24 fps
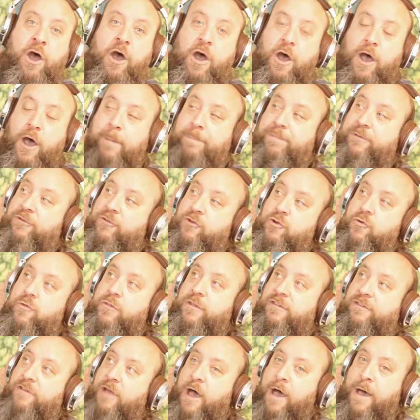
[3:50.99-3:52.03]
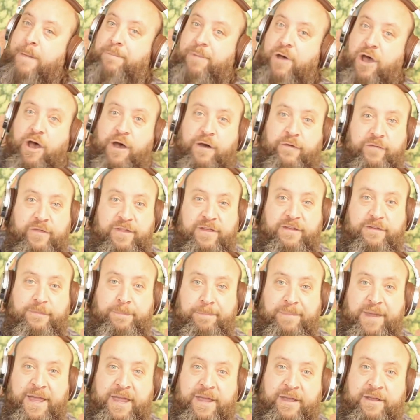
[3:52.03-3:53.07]
up to the top of this
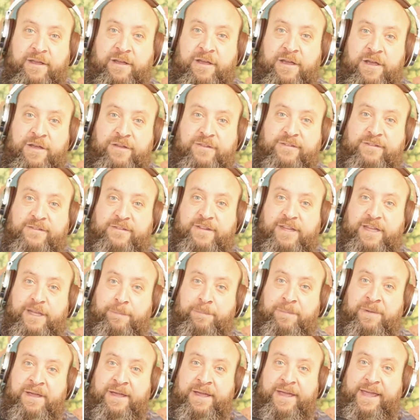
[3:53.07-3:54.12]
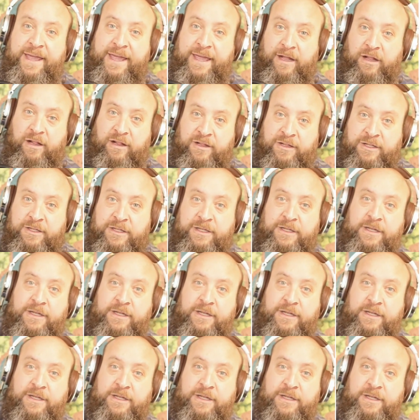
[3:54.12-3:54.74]
big, steep hill.